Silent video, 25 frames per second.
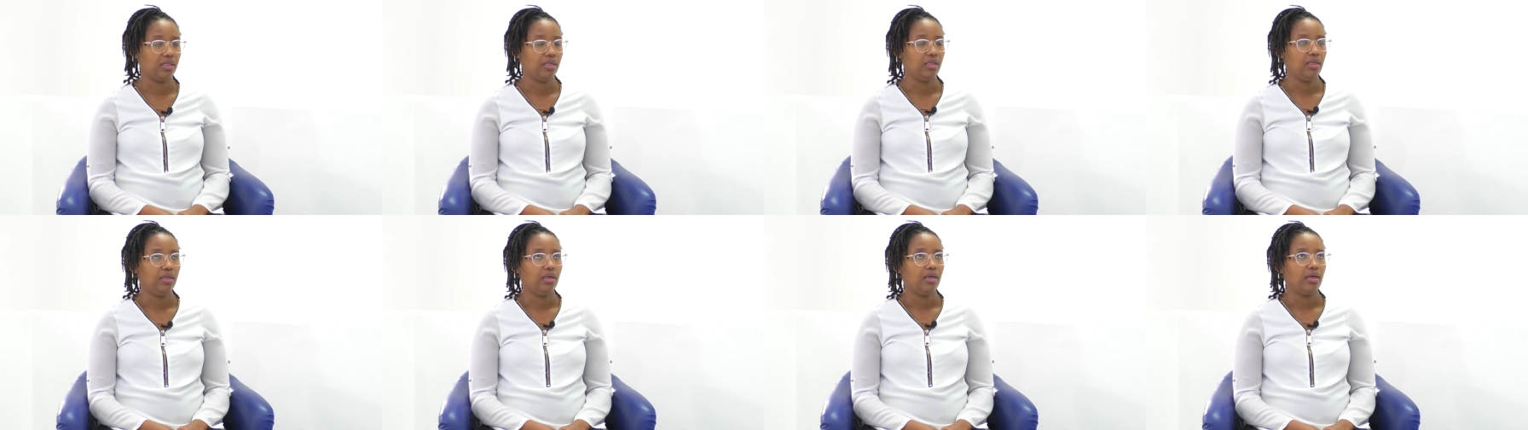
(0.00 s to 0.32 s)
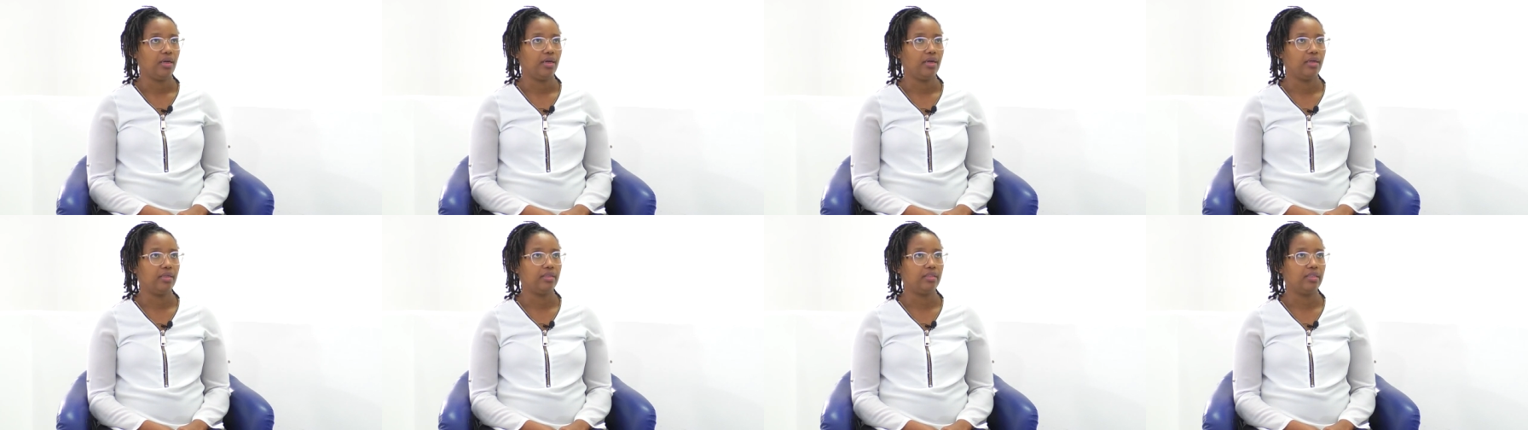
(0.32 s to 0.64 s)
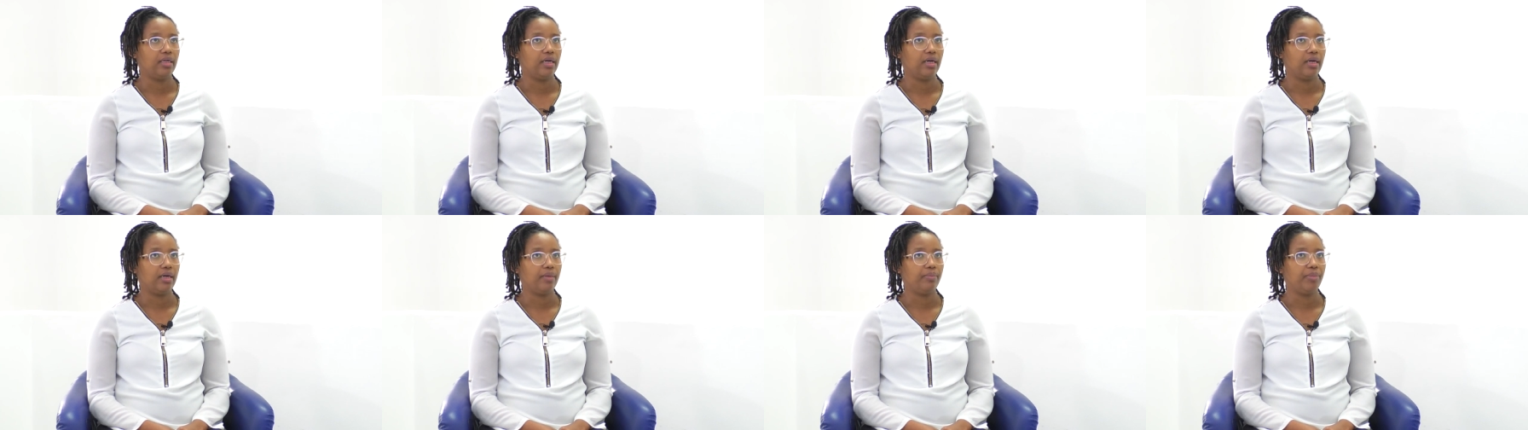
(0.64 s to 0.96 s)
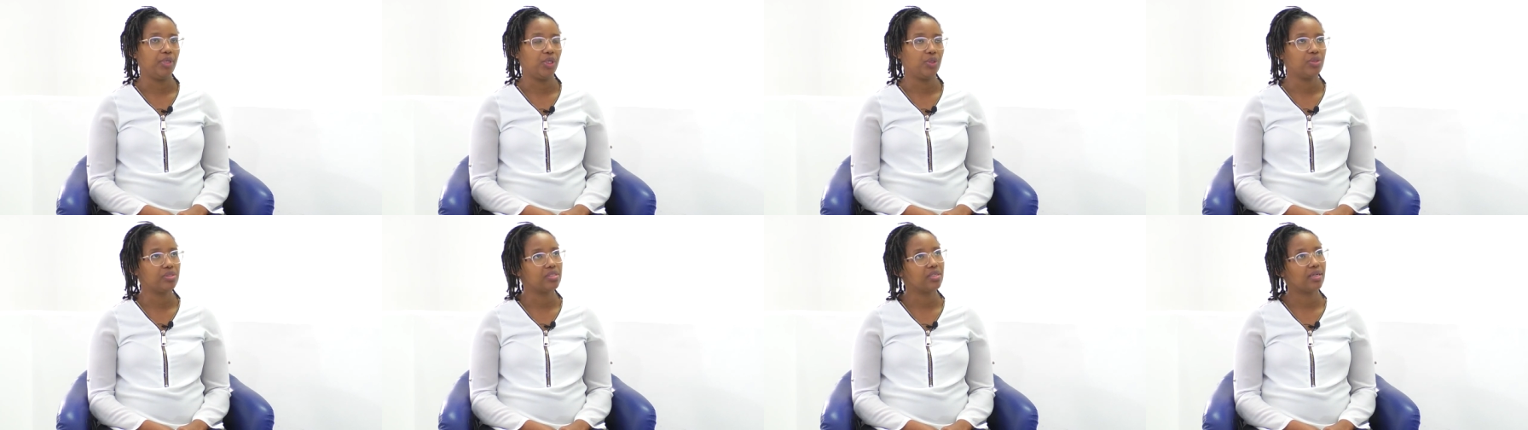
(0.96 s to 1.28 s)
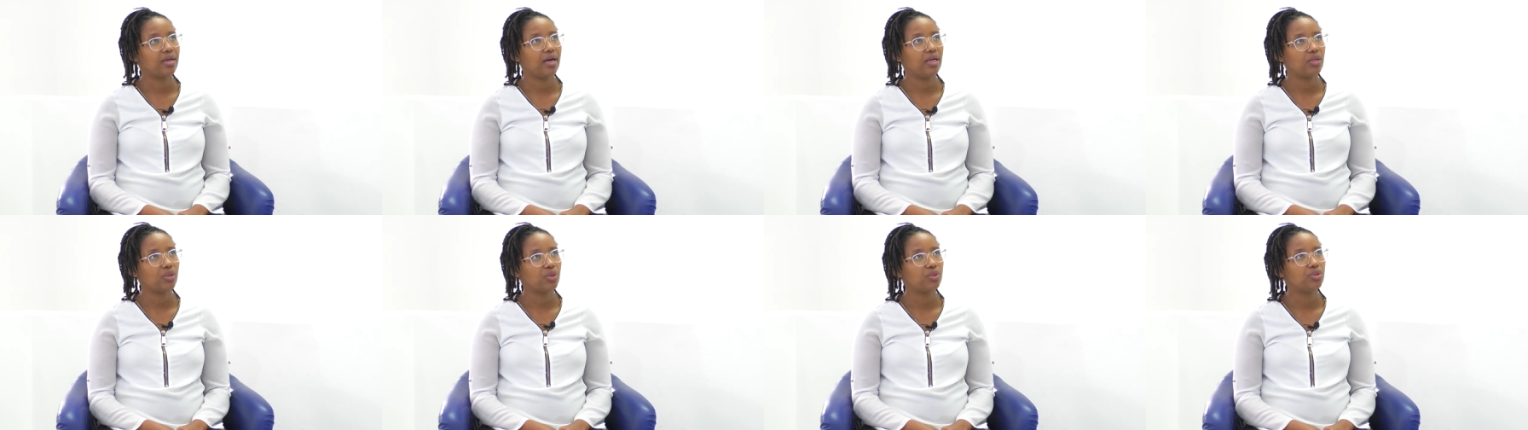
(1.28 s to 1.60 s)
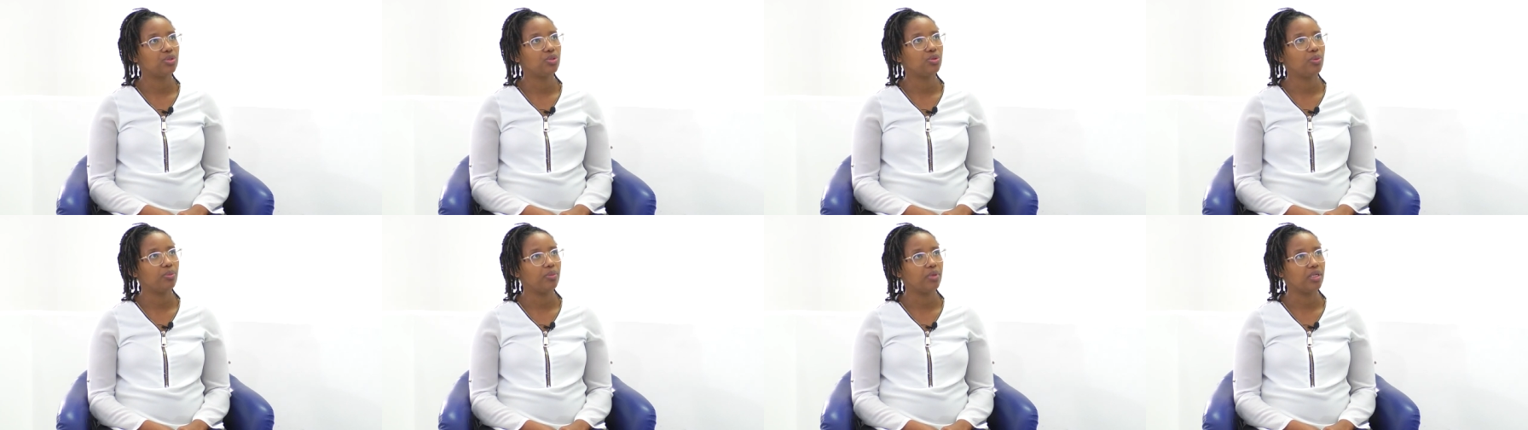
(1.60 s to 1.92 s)
Mm. And uh, because they can't
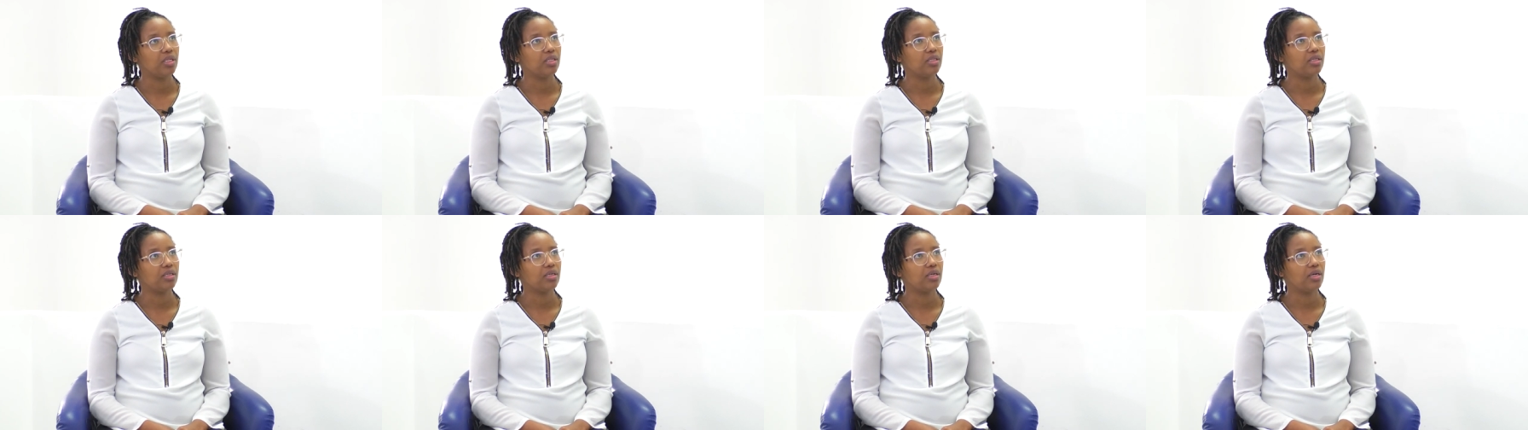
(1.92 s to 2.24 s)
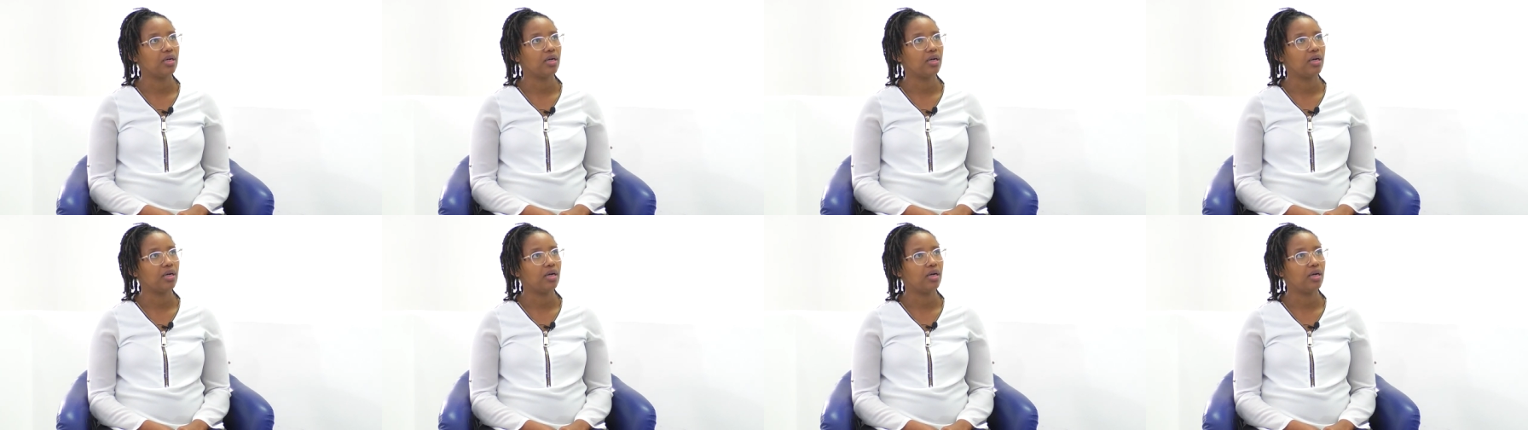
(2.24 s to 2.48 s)
consume milk, uh,